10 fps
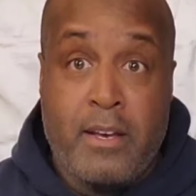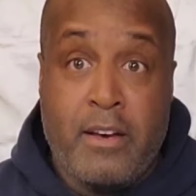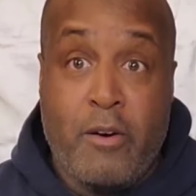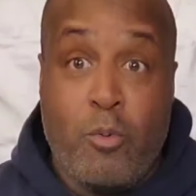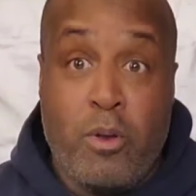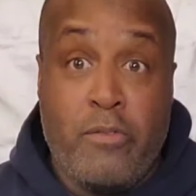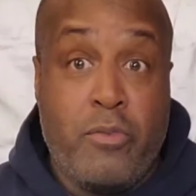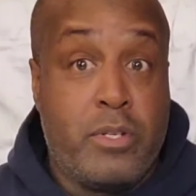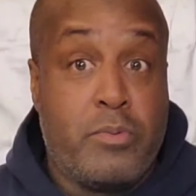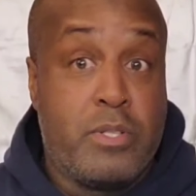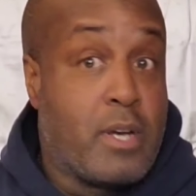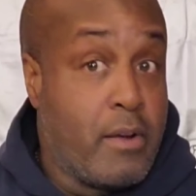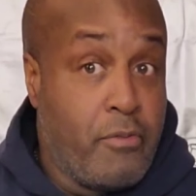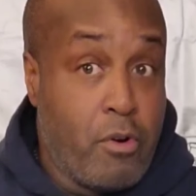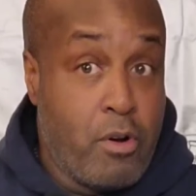Uh, one of which was
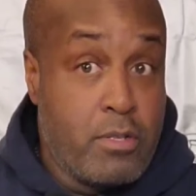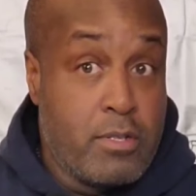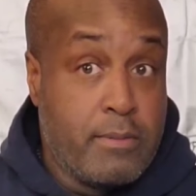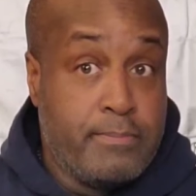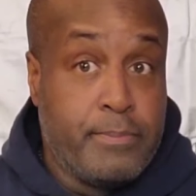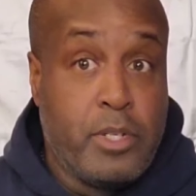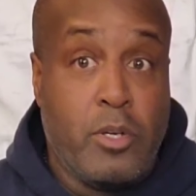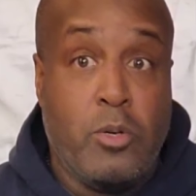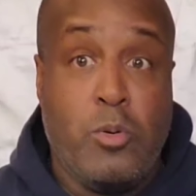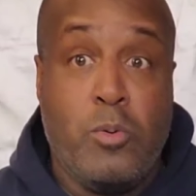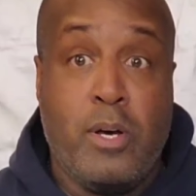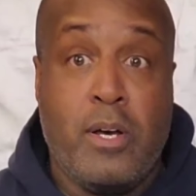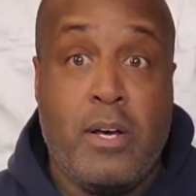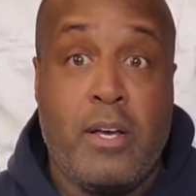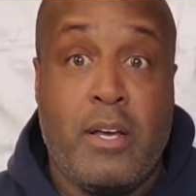Scott Frost, who
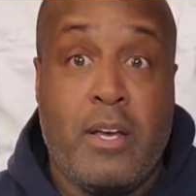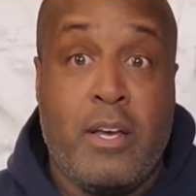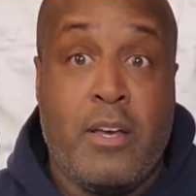uh,